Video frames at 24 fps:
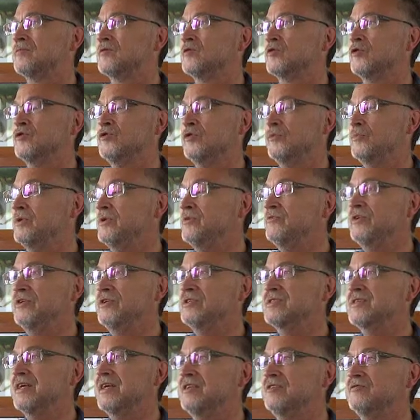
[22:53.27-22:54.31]
So you're between
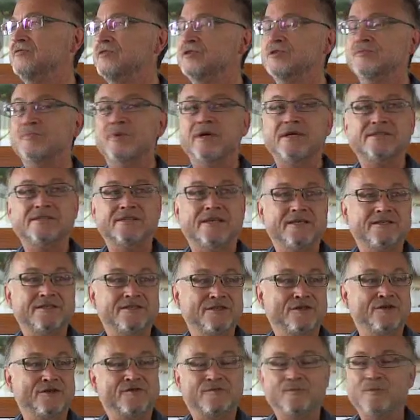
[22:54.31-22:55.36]
sandwiched by the
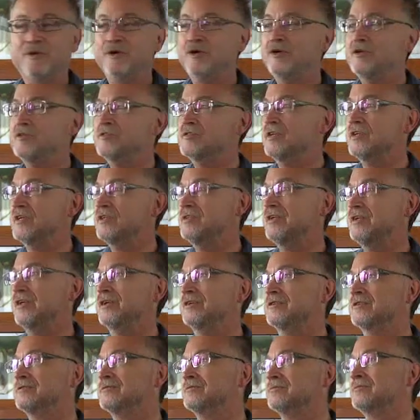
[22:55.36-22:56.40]
idea of birth and death.
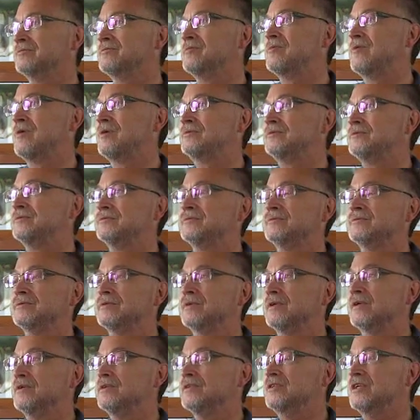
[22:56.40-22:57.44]

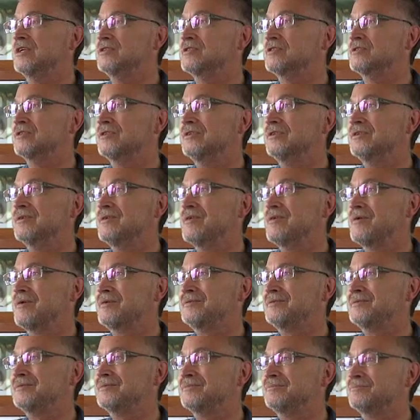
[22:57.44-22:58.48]
And just
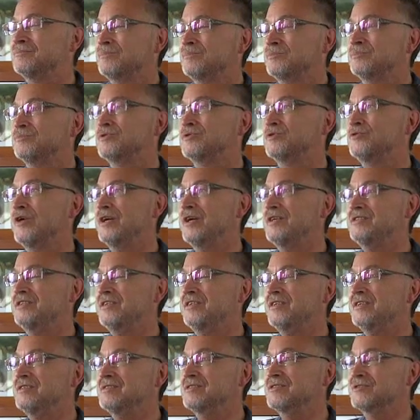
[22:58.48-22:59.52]
two
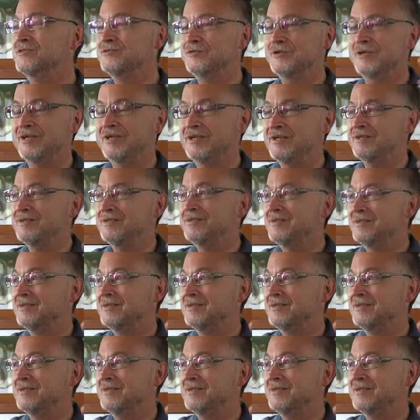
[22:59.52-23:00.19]
ideas you are